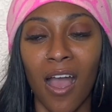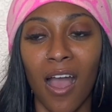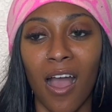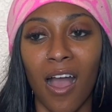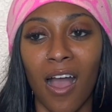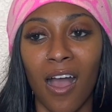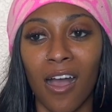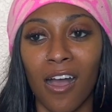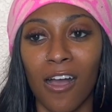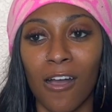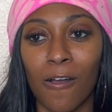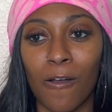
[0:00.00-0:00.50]

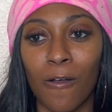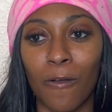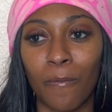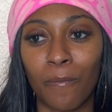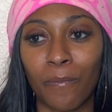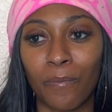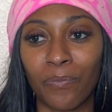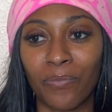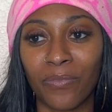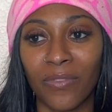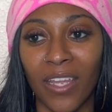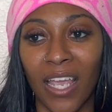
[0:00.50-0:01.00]

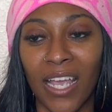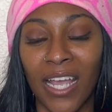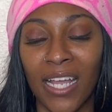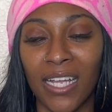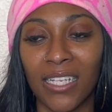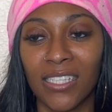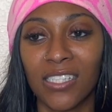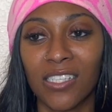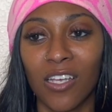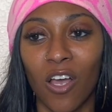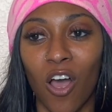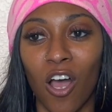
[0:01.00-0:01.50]
And
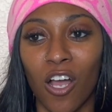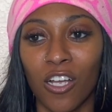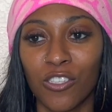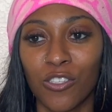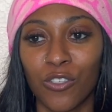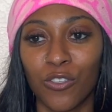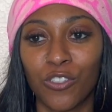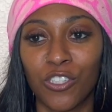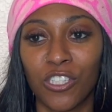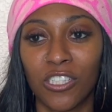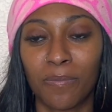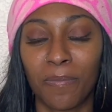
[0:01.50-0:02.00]
to
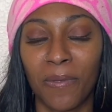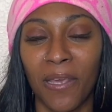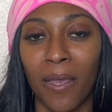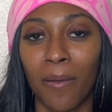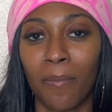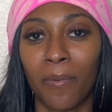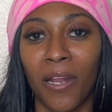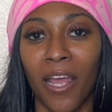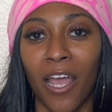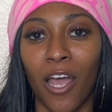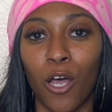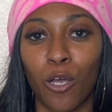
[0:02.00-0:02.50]
also just be
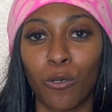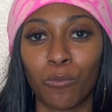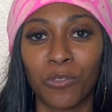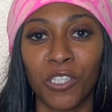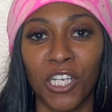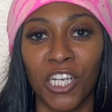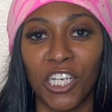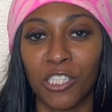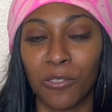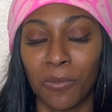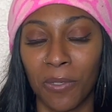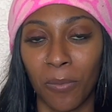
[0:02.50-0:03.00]
able to help
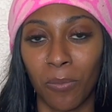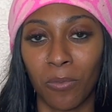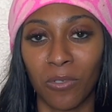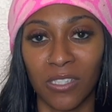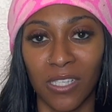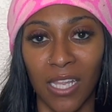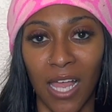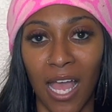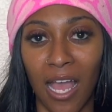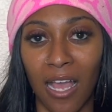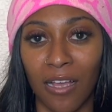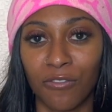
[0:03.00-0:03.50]
change
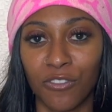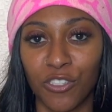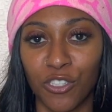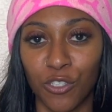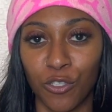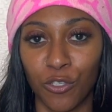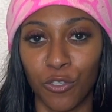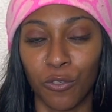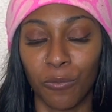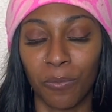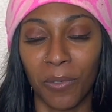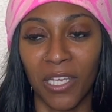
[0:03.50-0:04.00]
people's lives
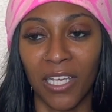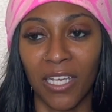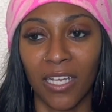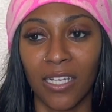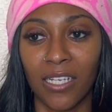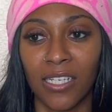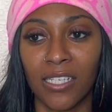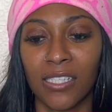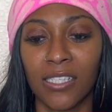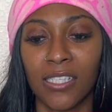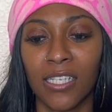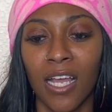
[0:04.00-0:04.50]
too,
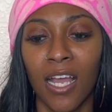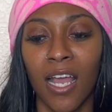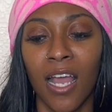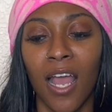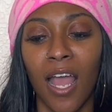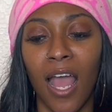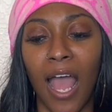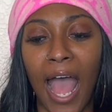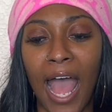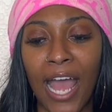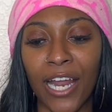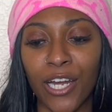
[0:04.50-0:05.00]
because
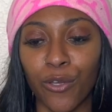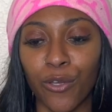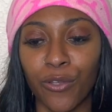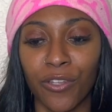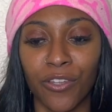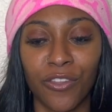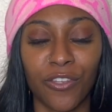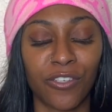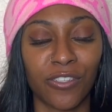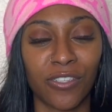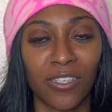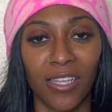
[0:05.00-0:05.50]
I
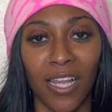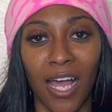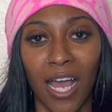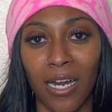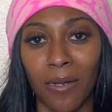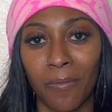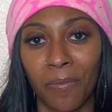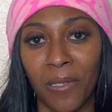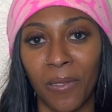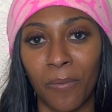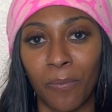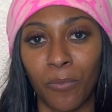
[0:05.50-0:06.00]
that there's a lot
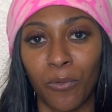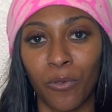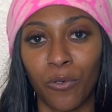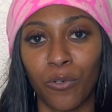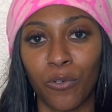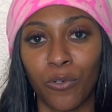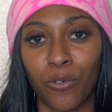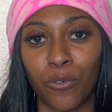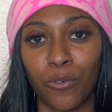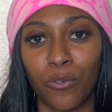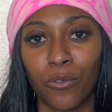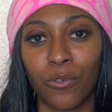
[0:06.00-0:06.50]
of people
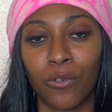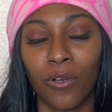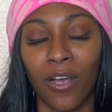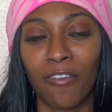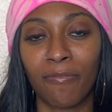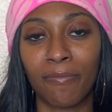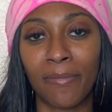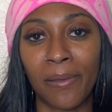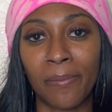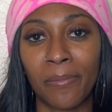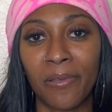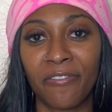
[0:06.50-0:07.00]
who
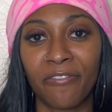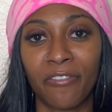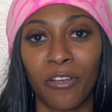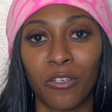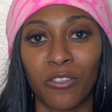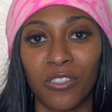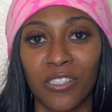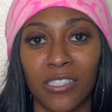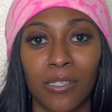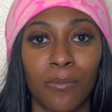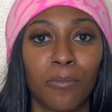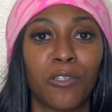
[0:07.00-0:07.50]
have maybe
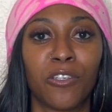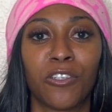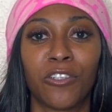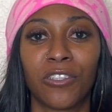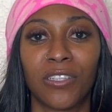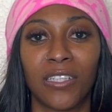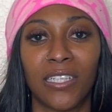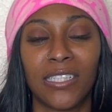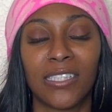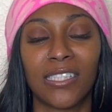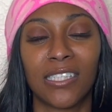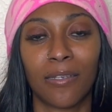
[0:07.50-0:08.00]
felt
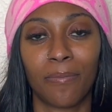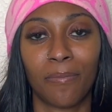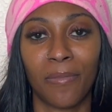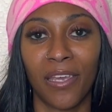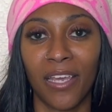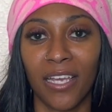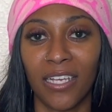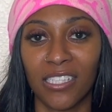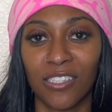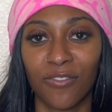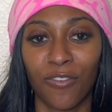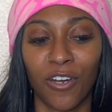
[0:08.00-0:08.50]
similarly to
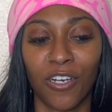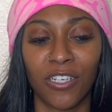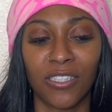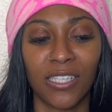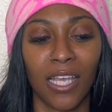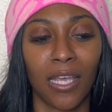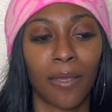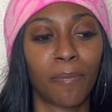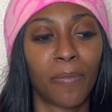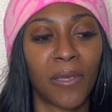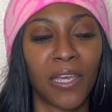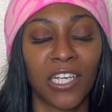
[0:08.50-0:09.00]
me as far as
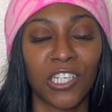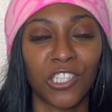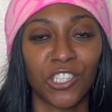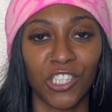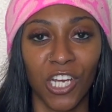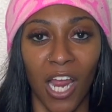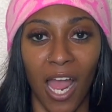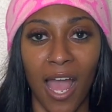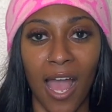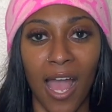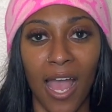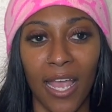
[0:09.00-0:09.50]
like being
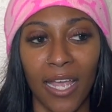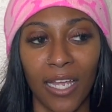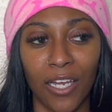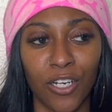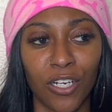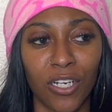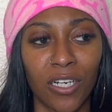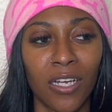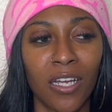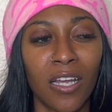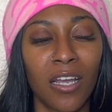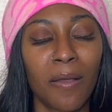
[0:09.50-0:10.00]
shy,
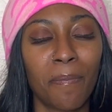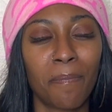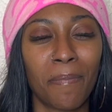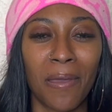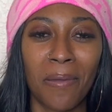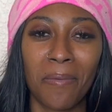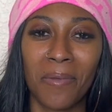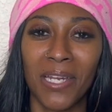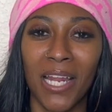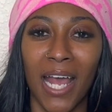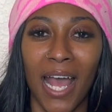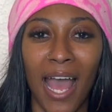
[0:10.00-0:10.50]
or
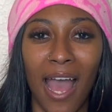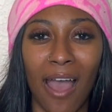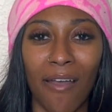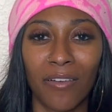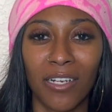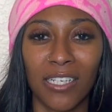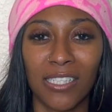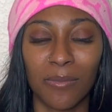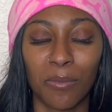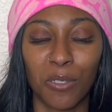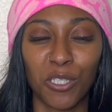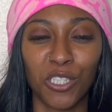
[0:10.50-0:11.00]
maybe not
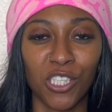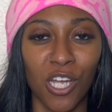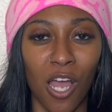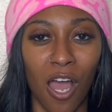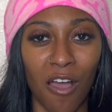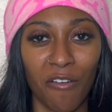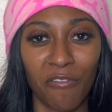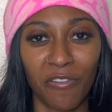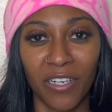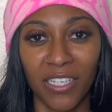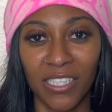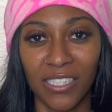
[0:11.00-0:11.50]
having as much
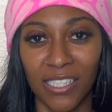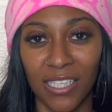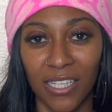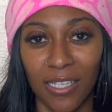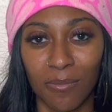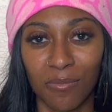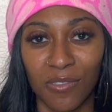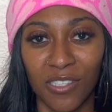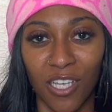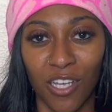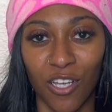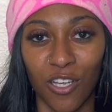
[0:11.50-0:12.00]
confidence in
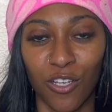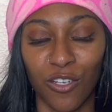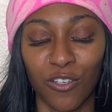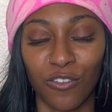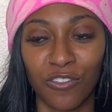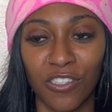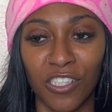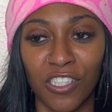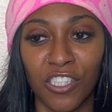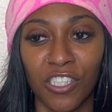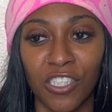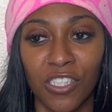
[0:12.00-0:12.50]

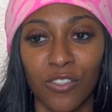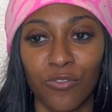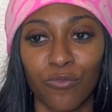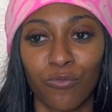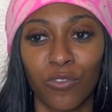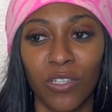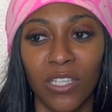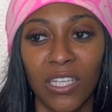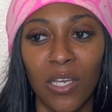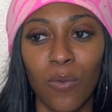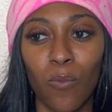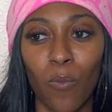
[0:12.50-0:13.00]
themselves, and just
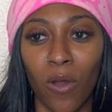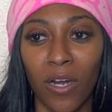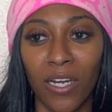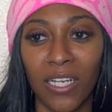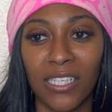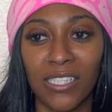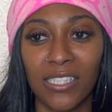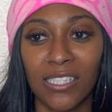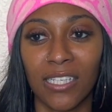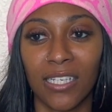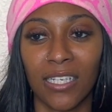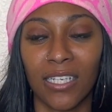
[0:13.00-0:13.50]
really
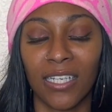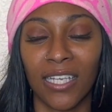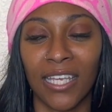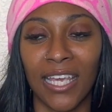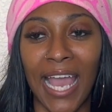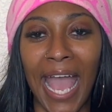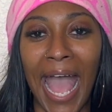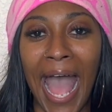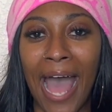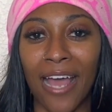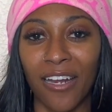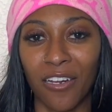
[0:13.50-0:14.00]
wanting to
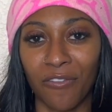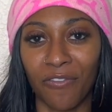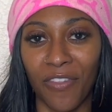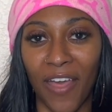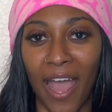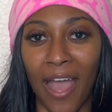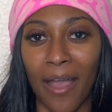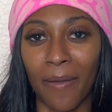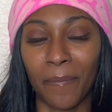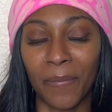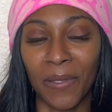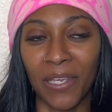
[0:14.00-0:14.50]
get out of
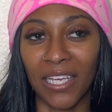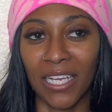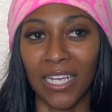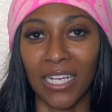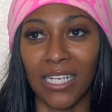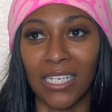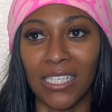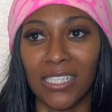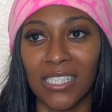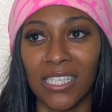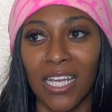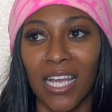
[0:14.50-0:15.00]
that,
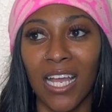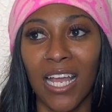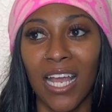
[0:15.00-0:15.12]
because